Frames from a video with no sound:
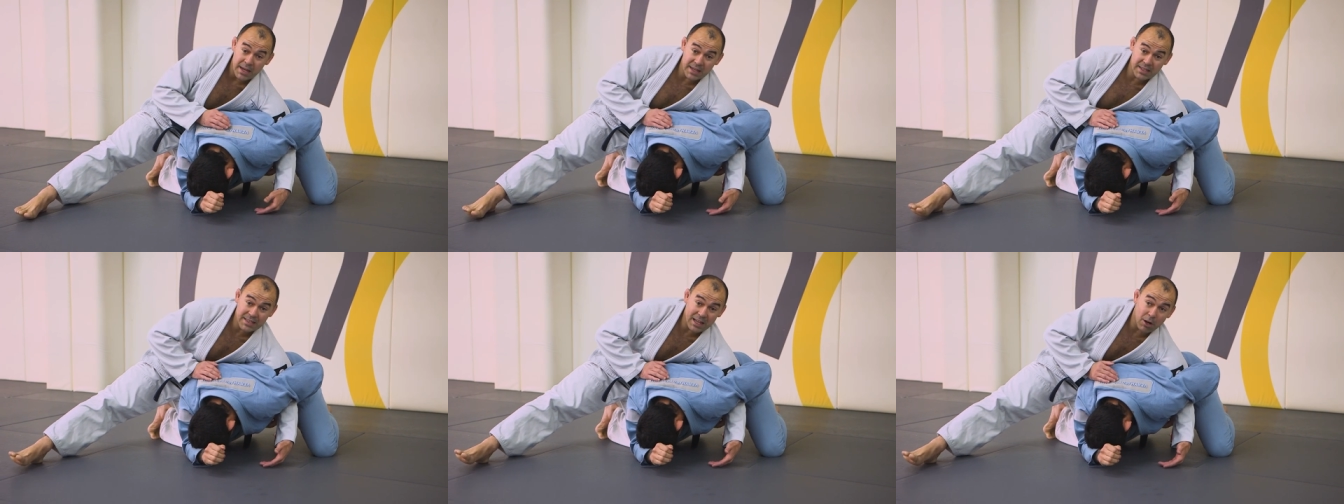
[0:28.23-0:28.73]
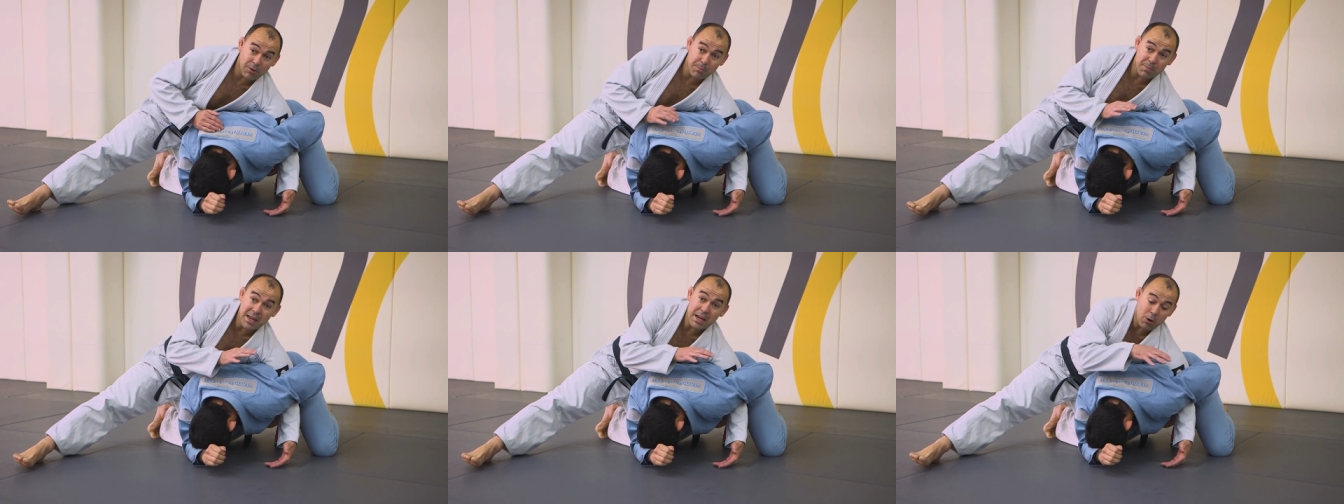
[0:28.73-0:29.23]
Instead
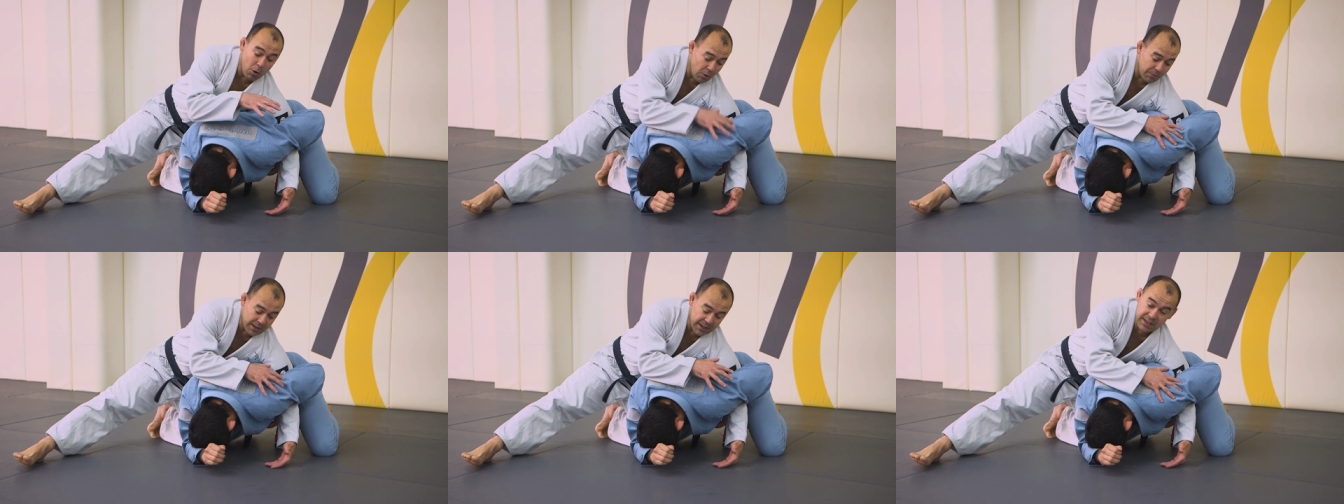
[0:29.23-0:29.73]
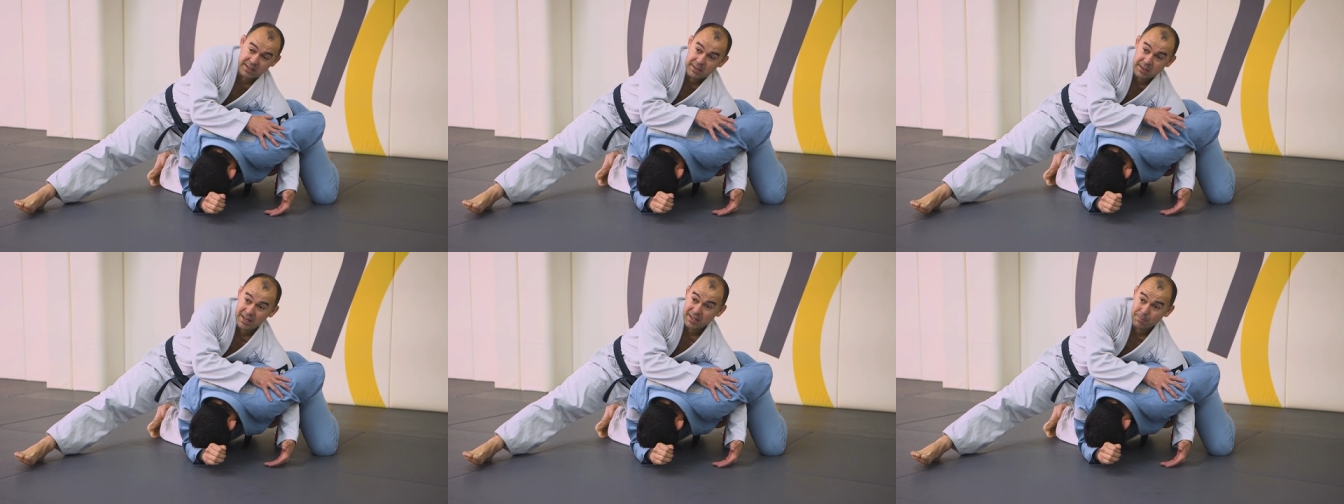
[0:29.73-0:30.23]
of me cover
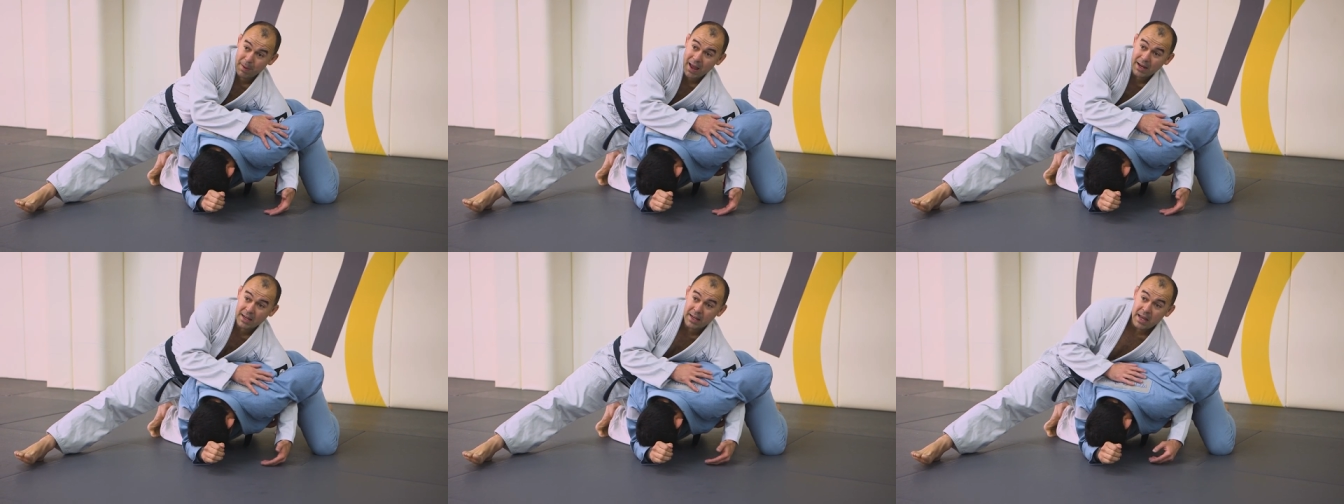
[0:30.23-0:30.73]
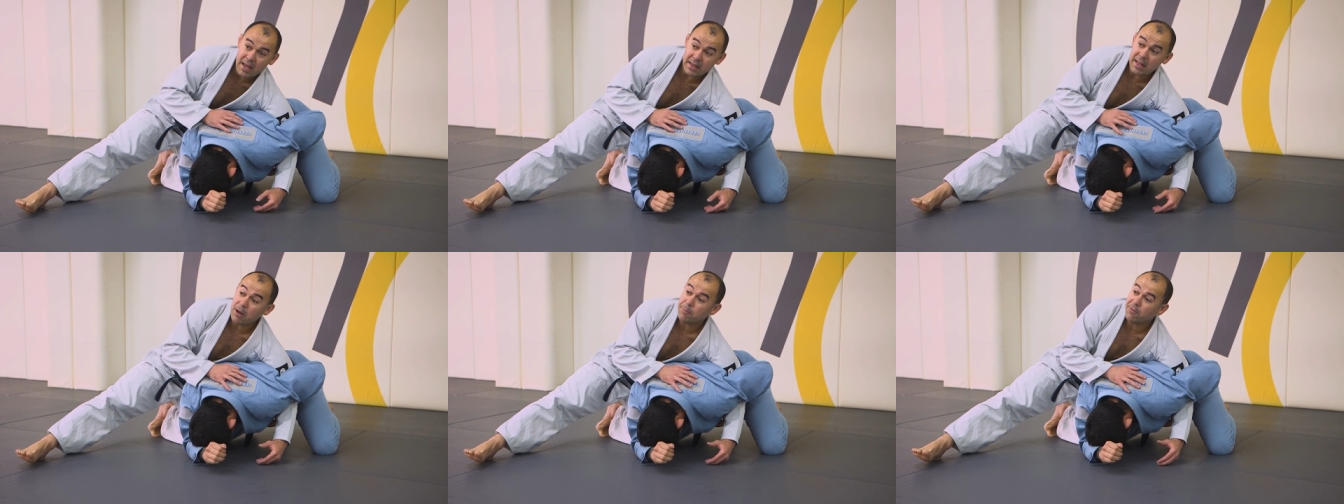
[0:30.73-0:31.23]
his, his back,
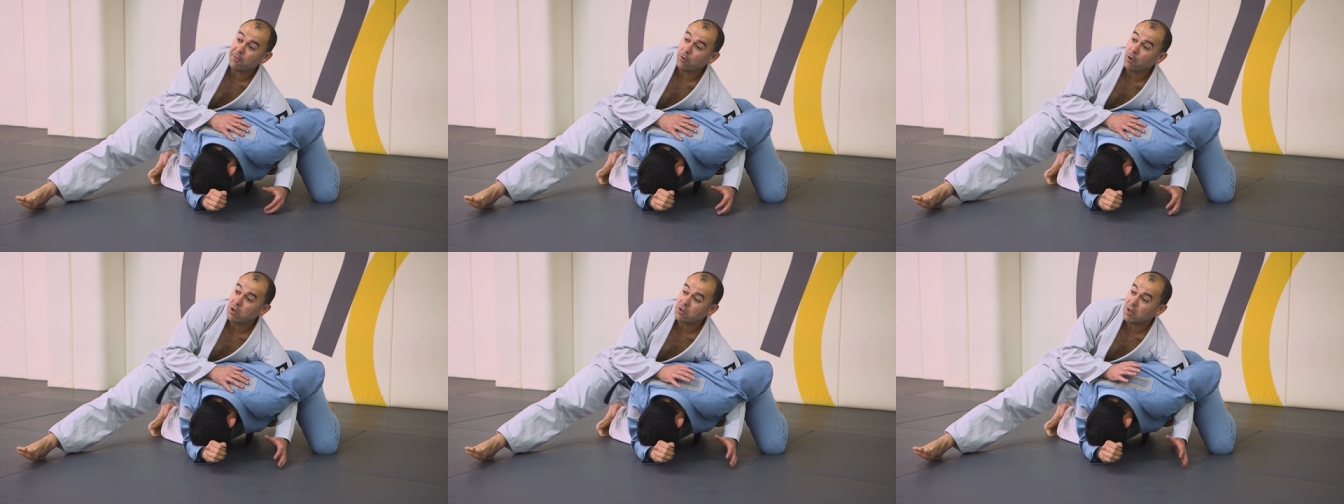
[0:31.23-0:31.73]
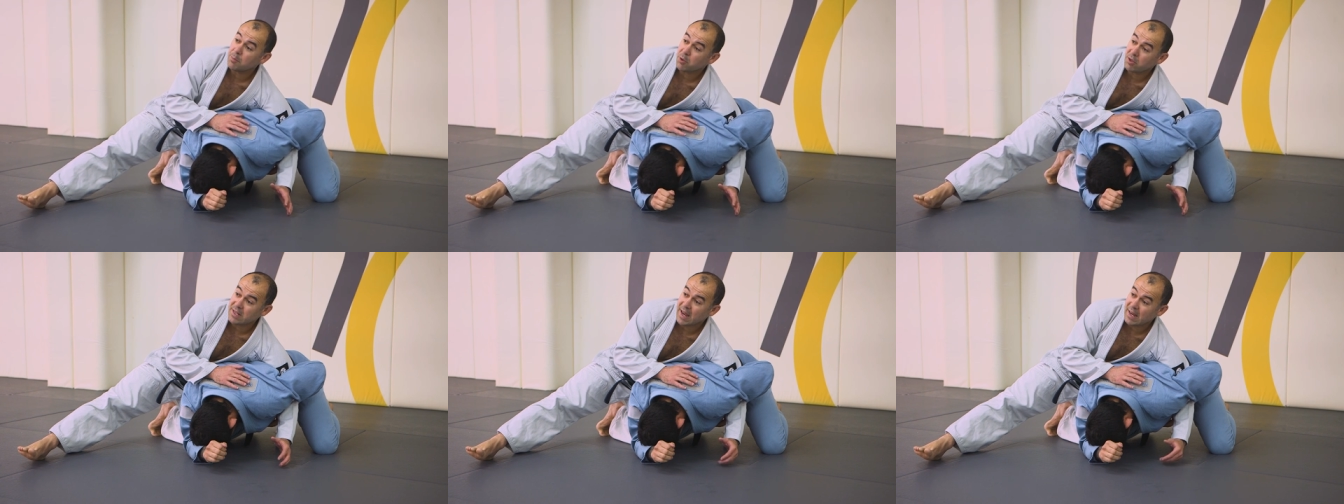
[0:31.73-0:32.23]
the floor is going to
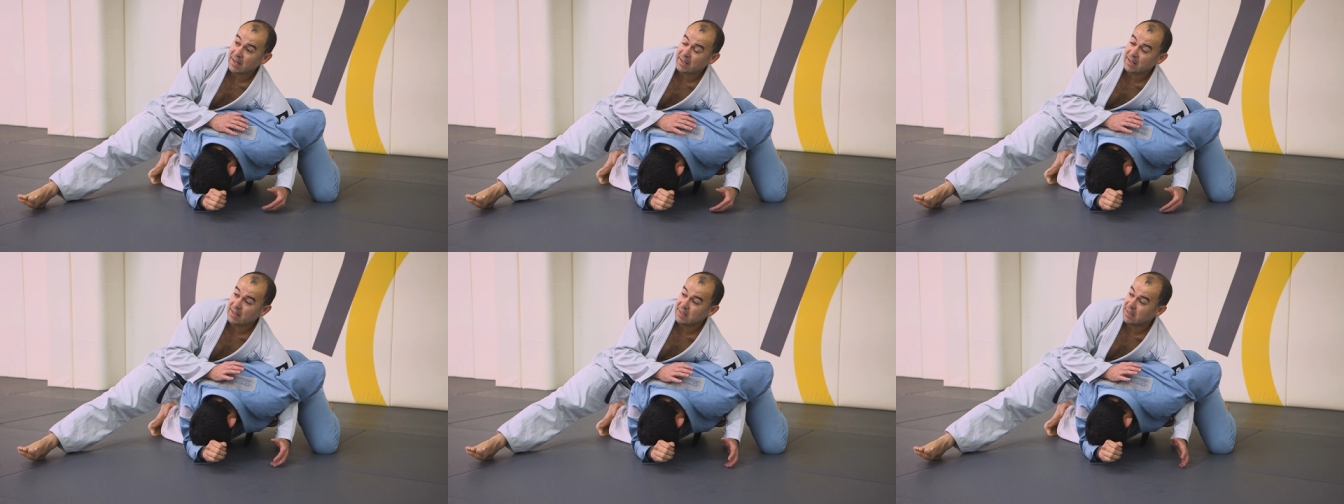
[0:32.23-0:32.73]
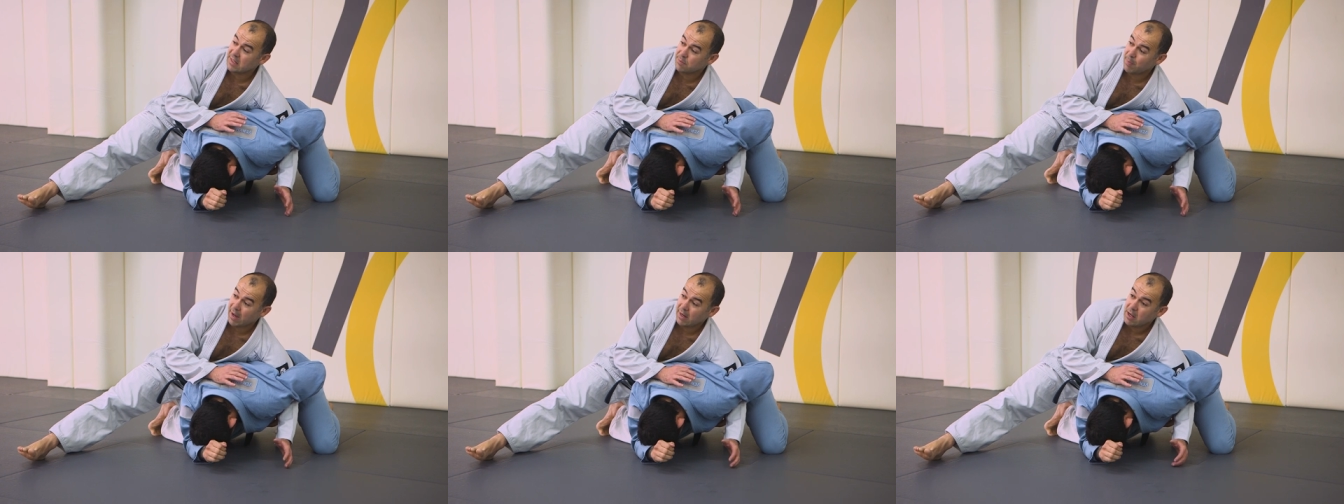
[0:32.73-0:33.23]
protect his, his
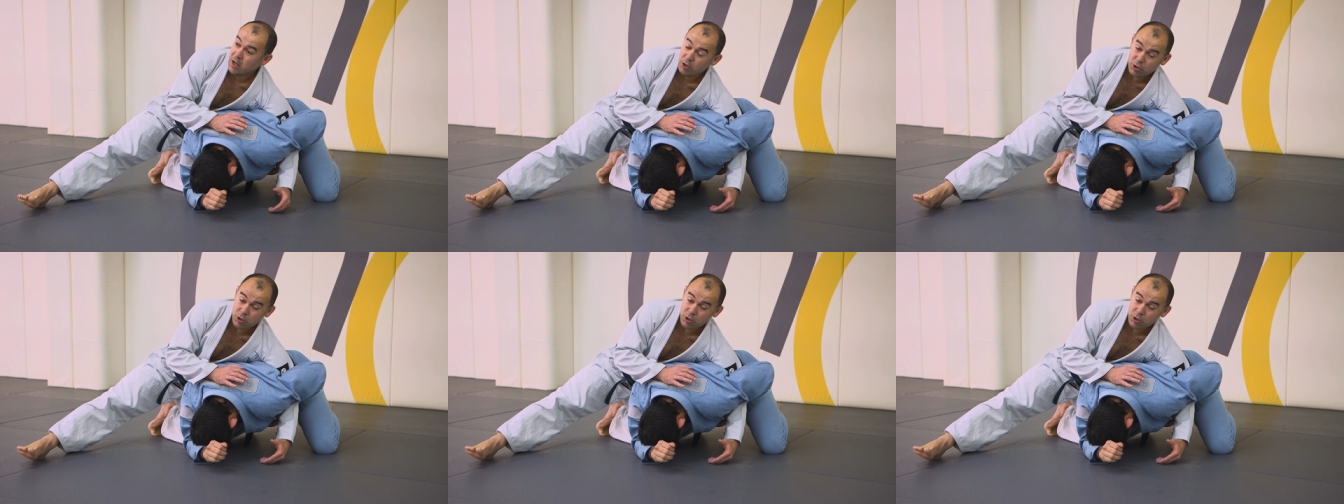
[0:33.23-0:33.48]
back.